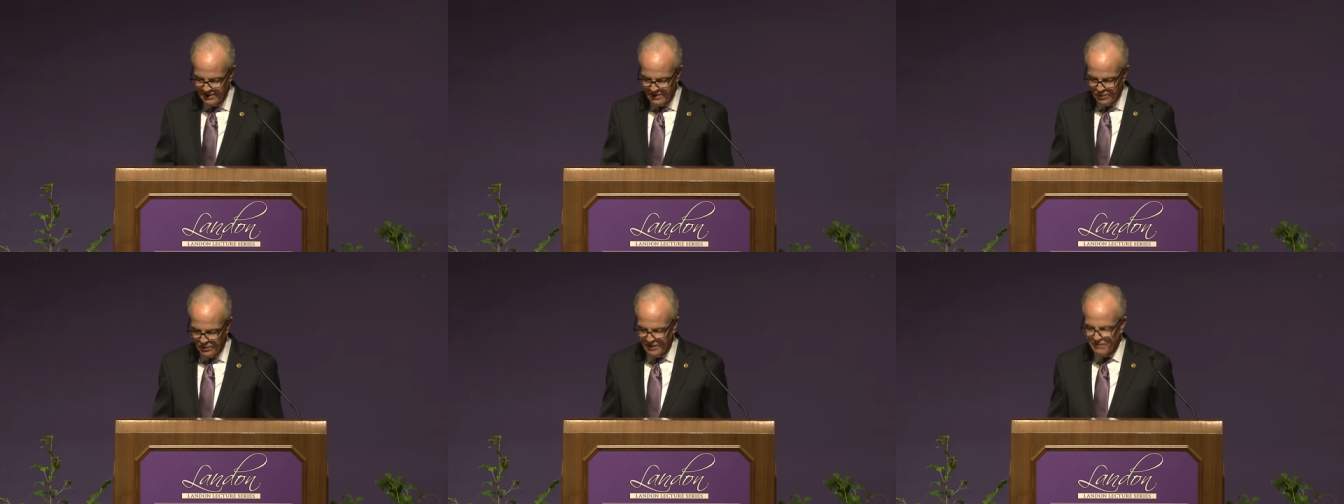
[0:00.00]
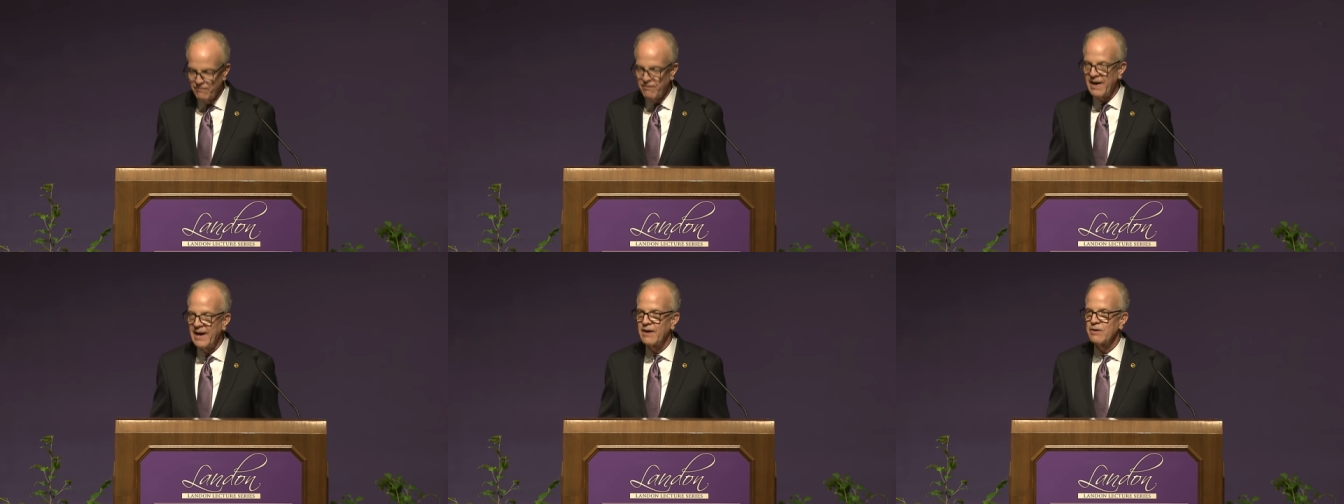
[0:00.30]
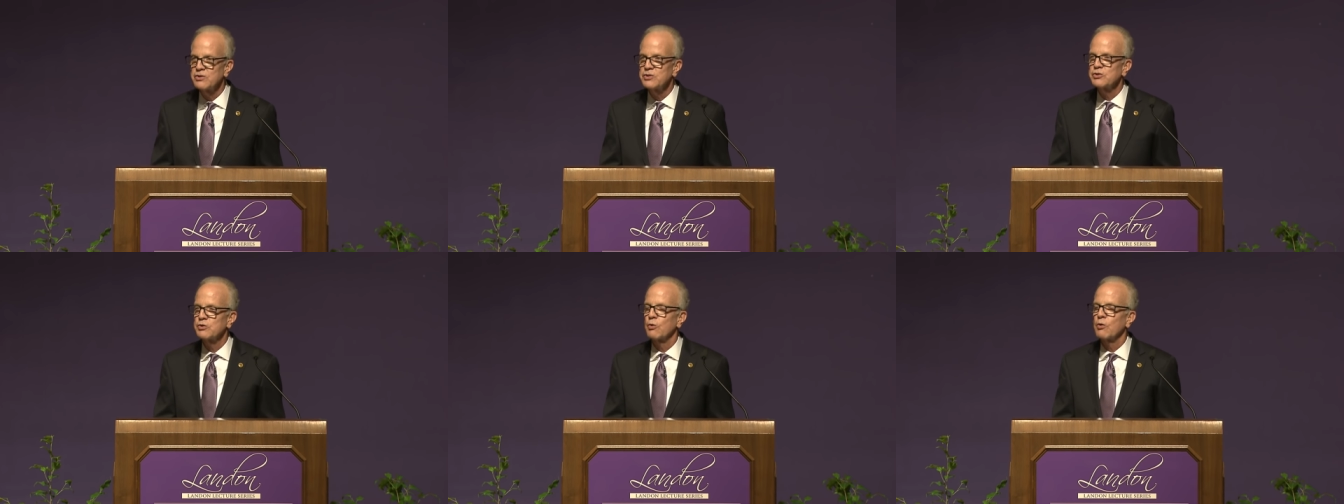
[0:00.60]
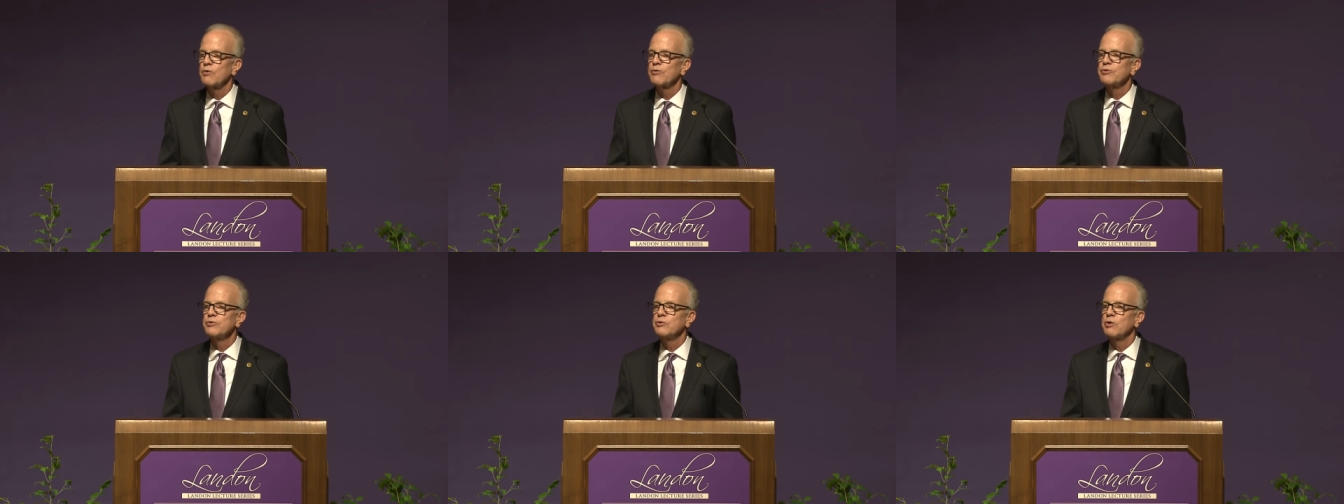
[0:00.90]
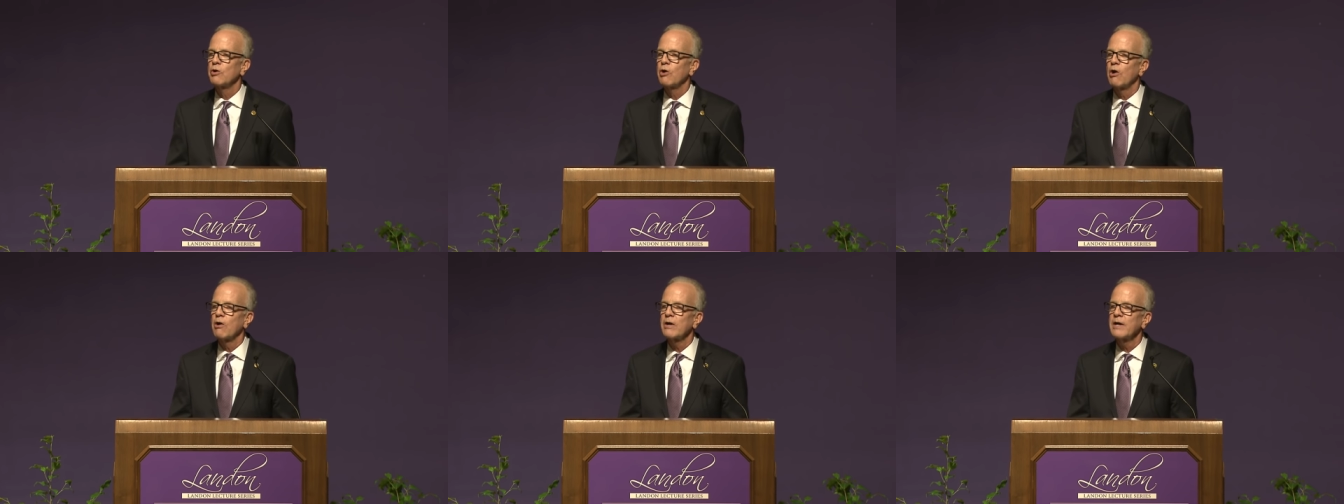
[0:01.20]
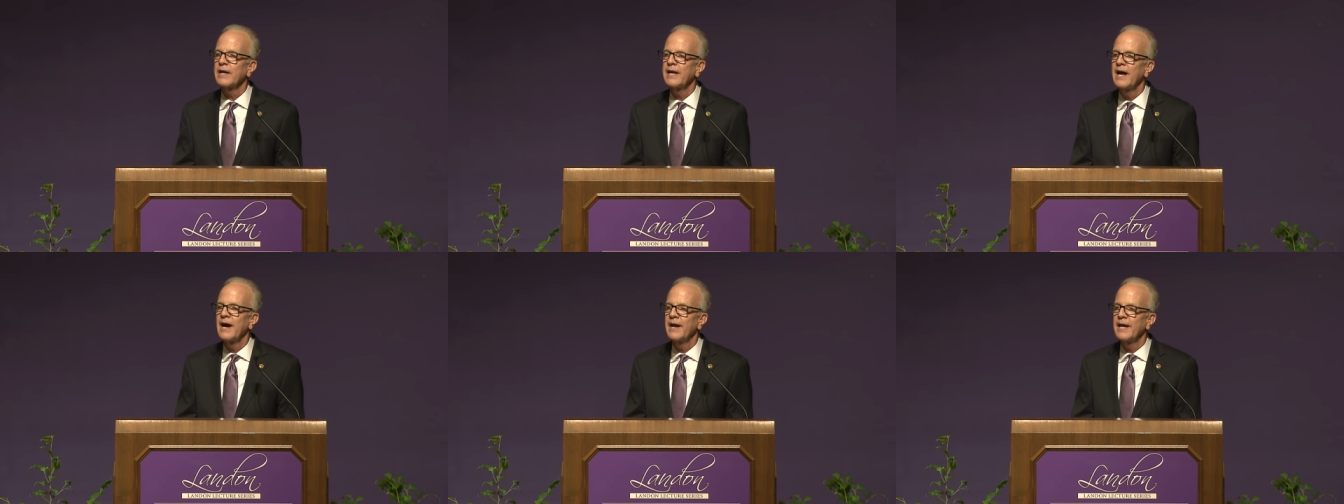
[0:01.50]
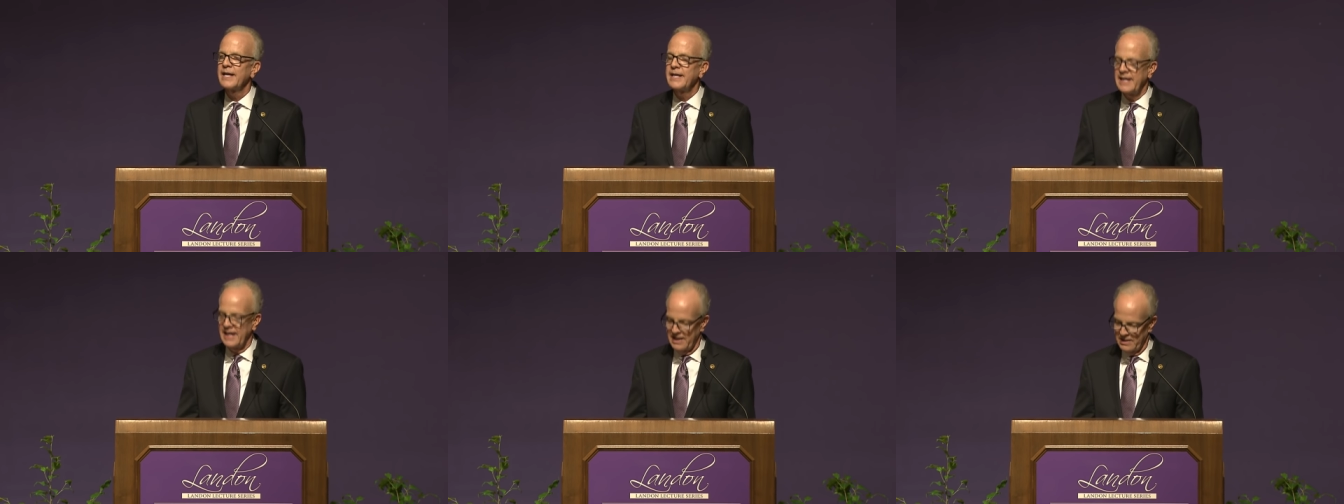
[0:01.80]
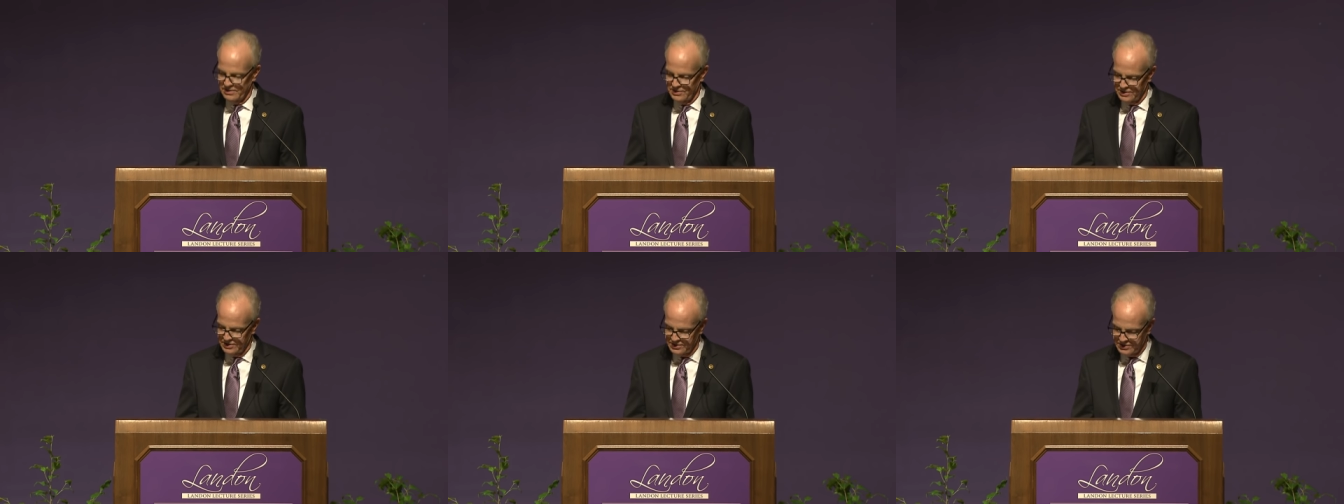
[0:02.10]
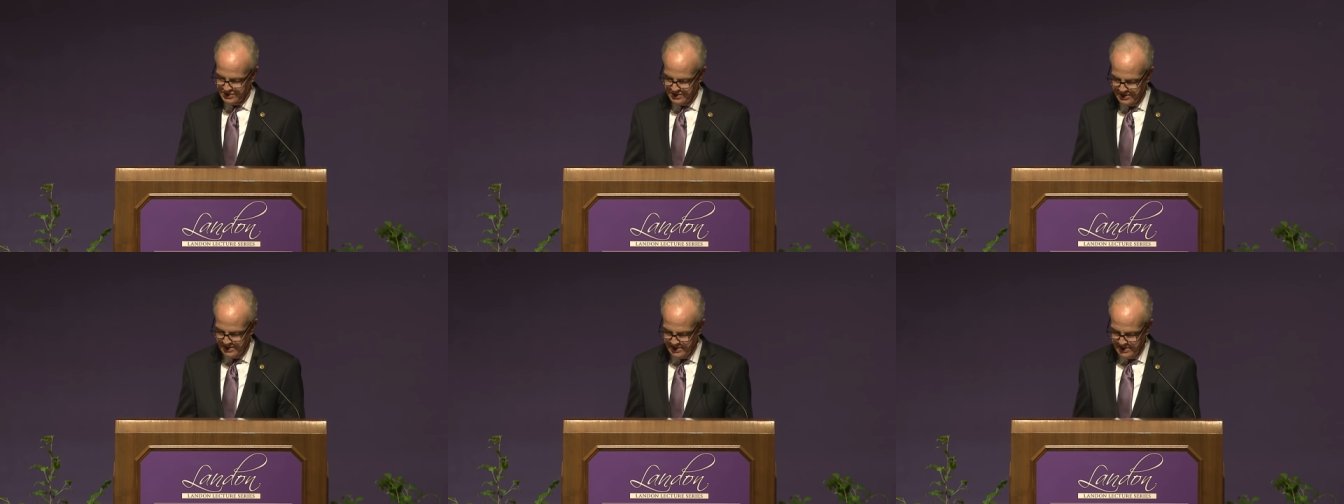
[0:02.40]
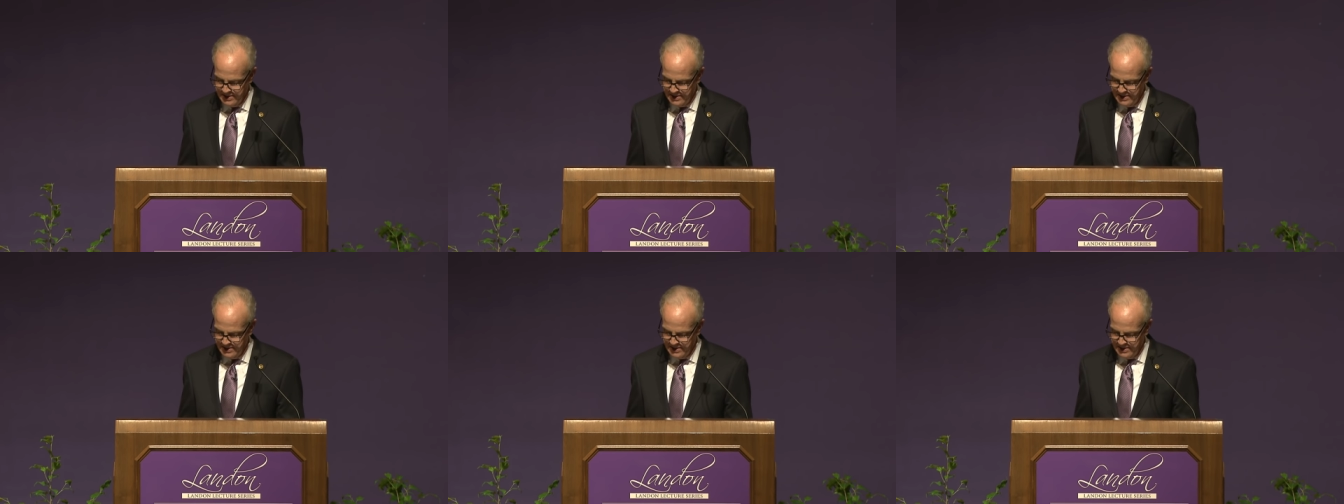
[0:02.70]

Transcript: when fires tore through Clark County, Kansas,